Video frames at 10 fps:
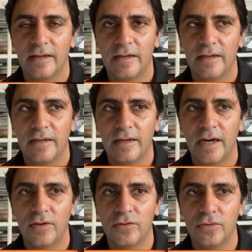
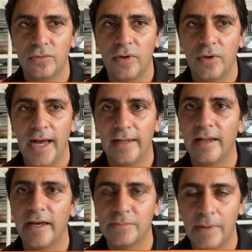how to
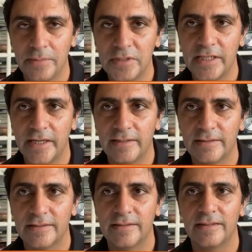analyze my
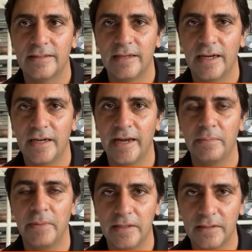mistakes and
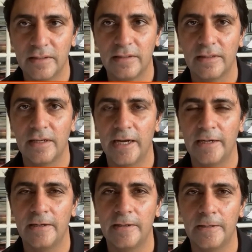get better
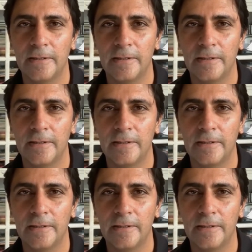and